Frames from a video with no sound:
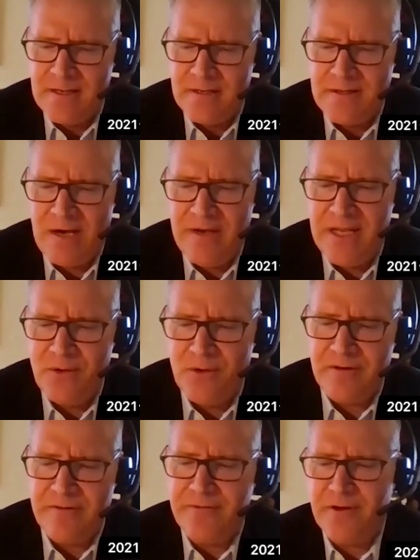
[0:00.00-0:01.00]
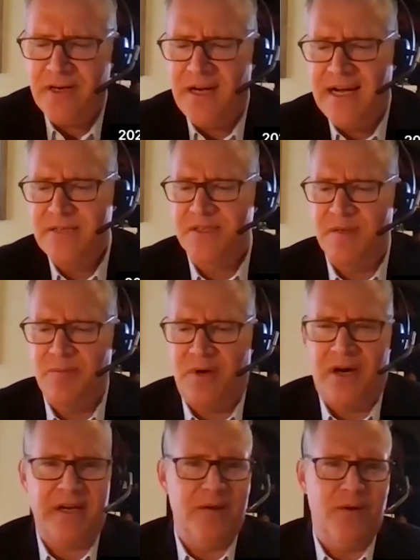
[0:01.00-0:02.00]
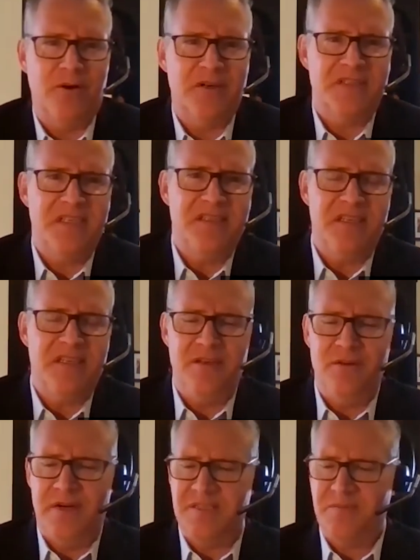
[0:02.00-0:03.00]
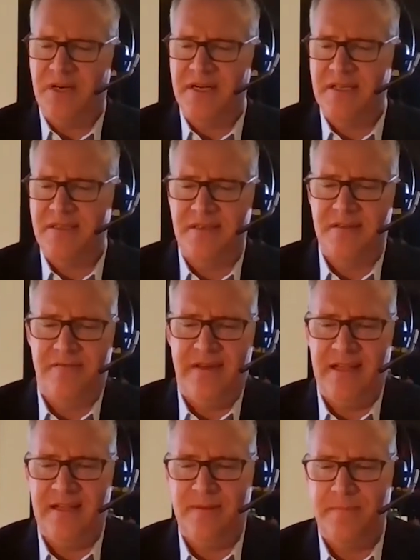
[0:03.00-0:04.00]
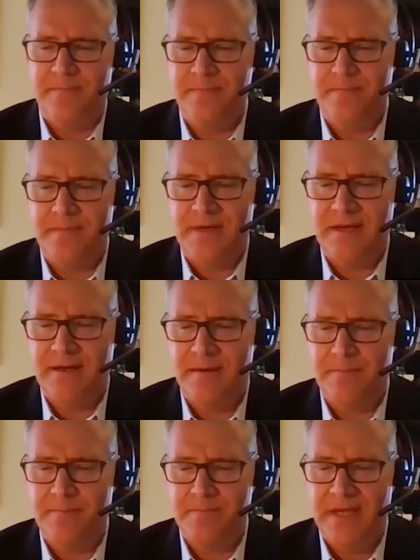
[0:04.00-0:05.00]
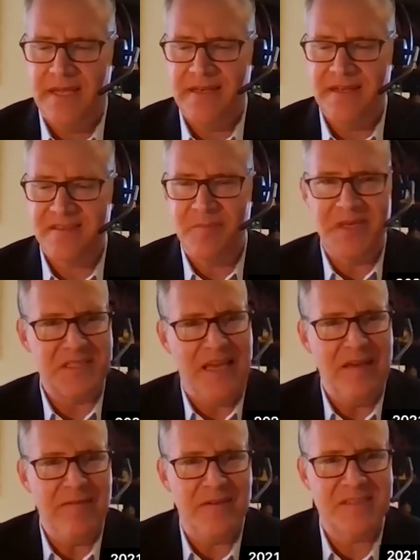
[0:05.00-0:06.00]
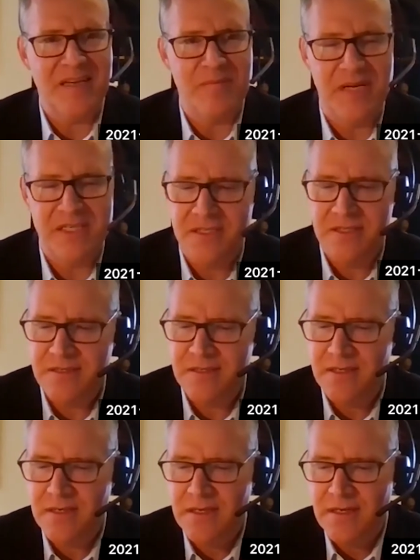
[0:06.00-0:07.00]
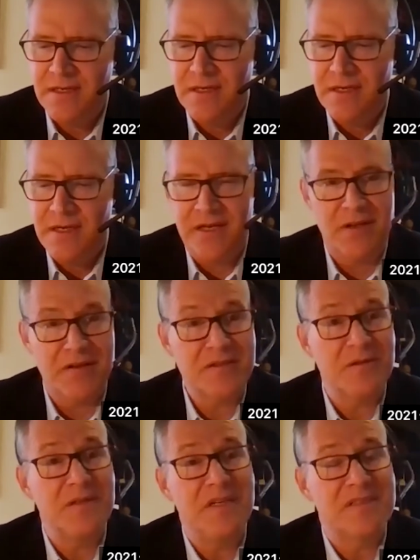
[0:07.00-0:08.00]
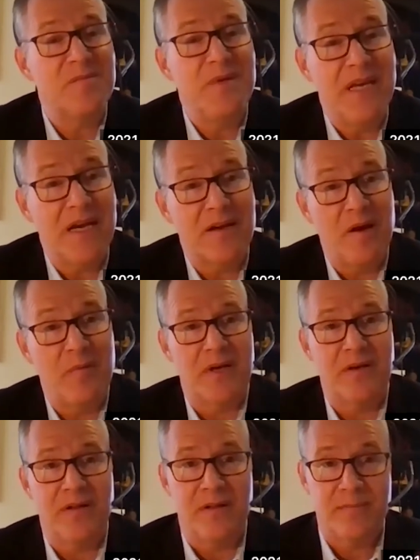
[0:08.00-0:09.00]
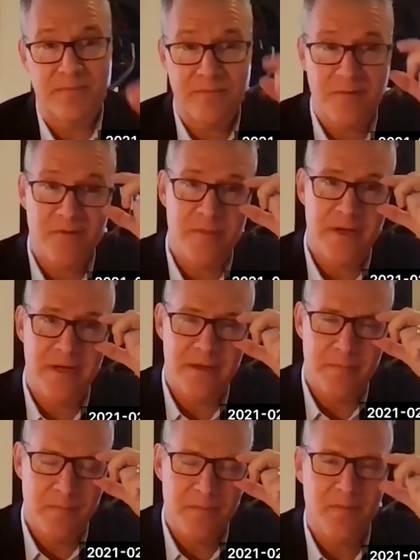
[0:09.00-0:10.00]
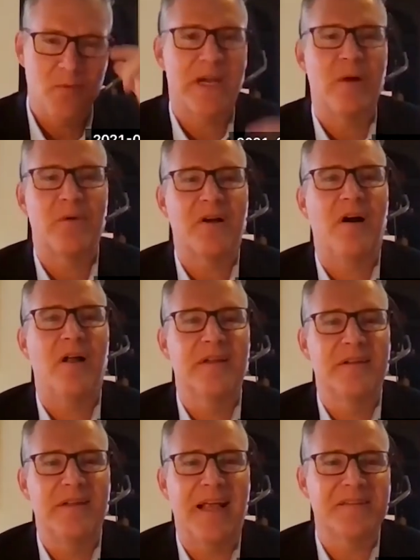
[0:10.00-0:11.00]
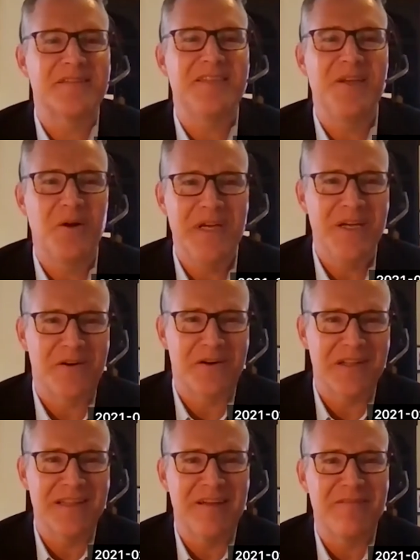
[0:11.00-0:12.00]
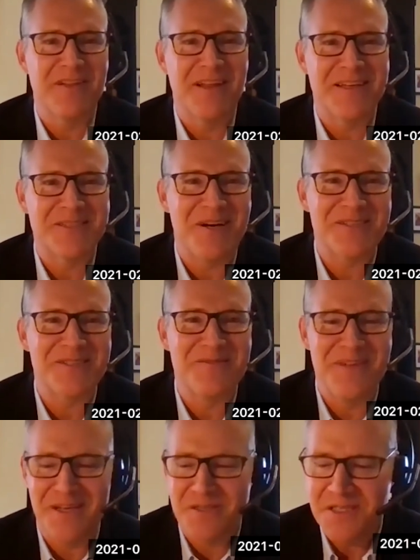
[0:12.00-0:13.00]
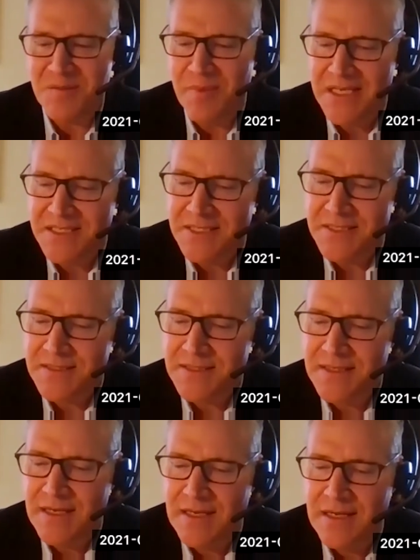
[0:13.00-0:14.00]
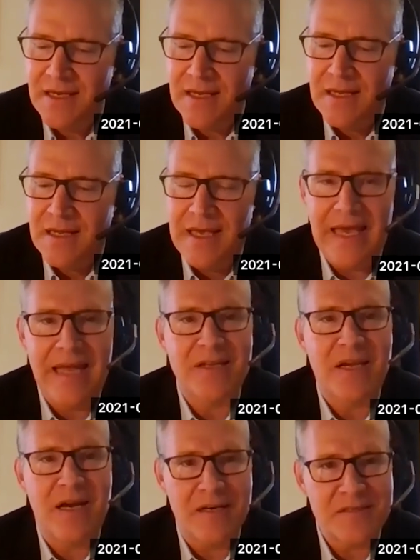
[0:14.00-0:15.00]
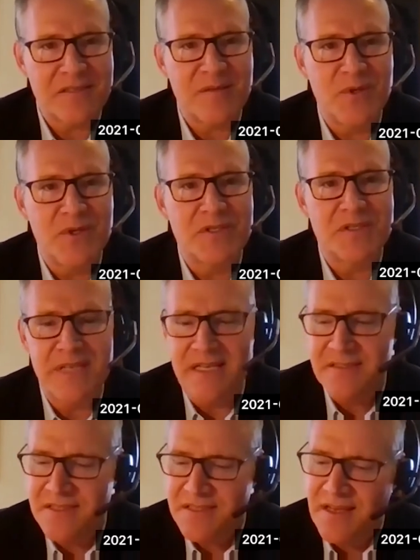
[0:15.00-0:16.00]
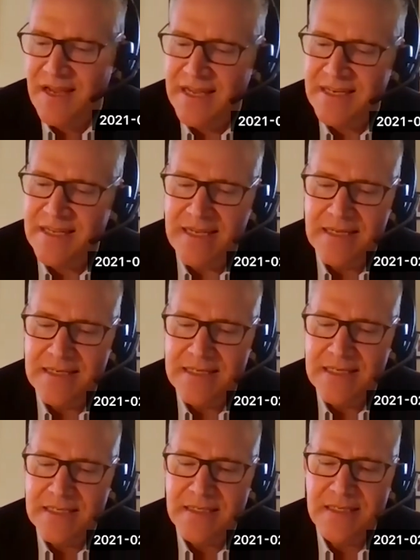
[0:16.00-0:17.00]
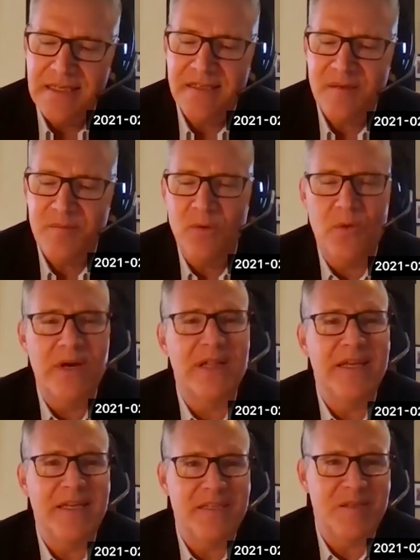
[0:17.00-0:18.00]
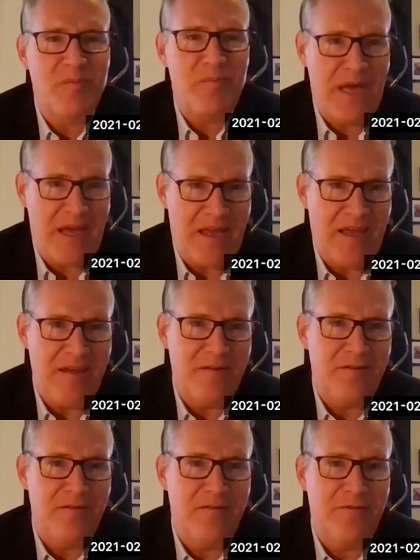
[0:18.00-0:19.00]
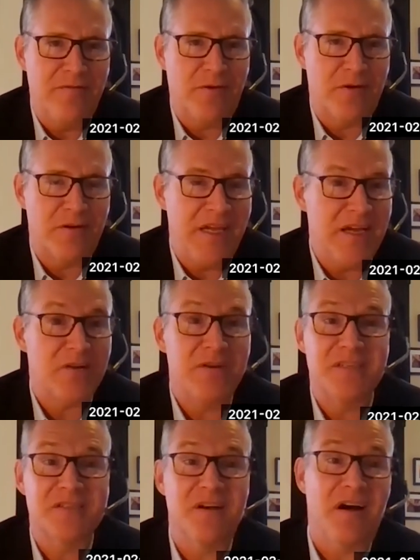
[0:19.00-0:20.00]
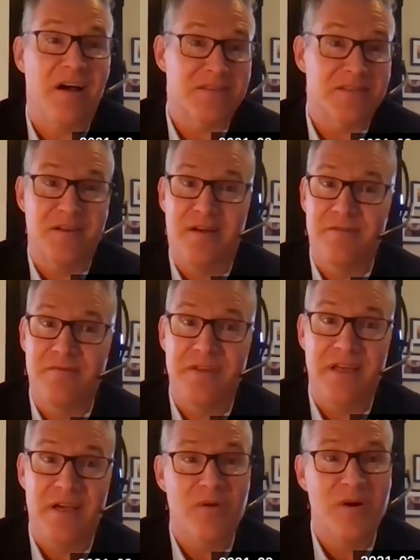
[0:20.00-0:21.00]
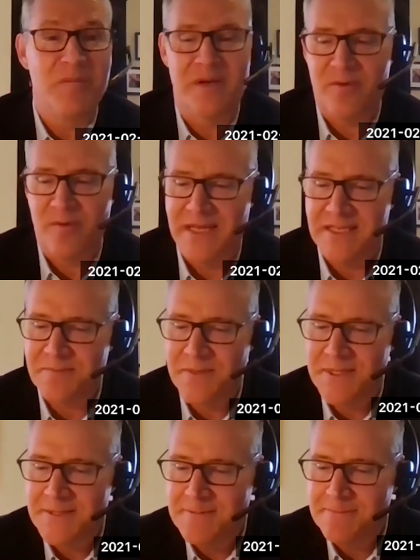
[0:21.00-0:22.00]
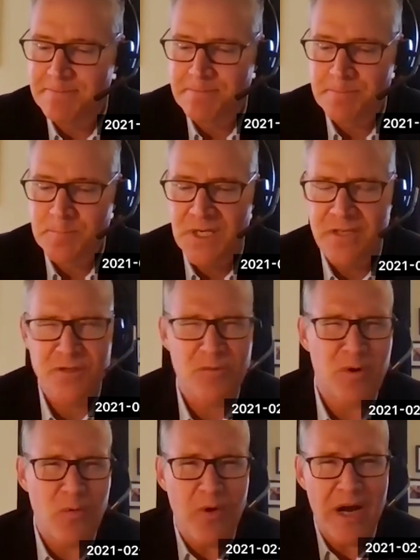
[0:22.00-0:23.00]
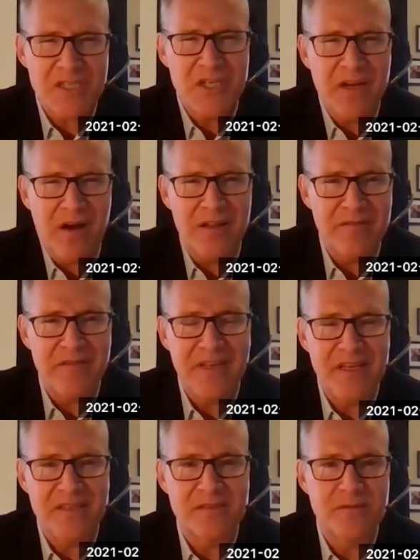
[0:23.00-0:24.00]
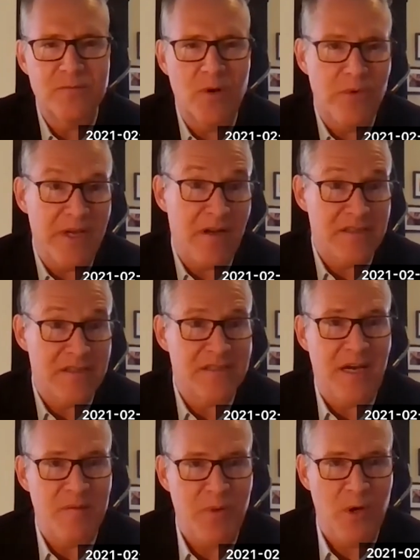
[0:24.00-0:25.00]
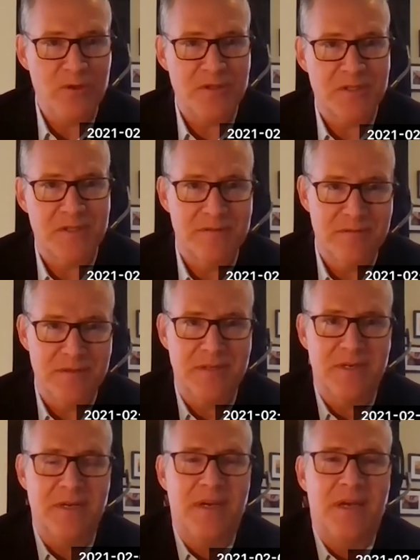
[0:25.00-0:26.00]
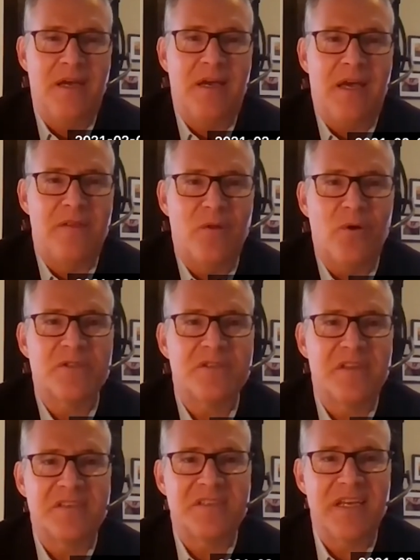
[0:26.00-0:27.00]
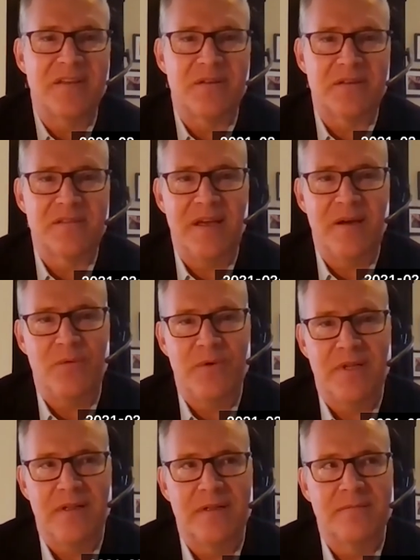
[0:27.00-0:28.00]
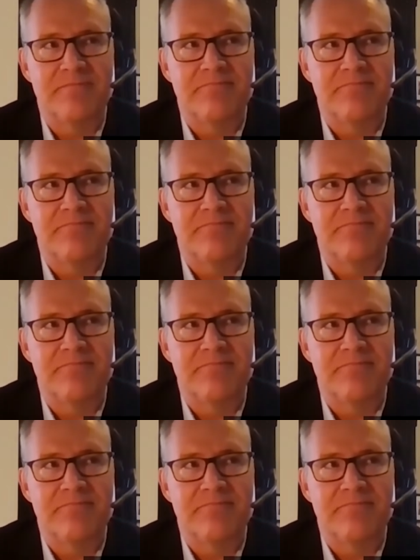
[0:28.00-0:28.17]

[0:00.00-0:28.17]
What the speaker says: Now, in order for a hydrogen market or a CCUS market to develop, it needs to be safe, as I mentioned. It also needs to be economical from what I would call an LCOE, or a levelized cost of energy basis. Mm-hmm. And customers and society need to be willing to pay for the increased cost of the equipment replacement. So we're watching all of these, what we call signposts, and those are the signals that will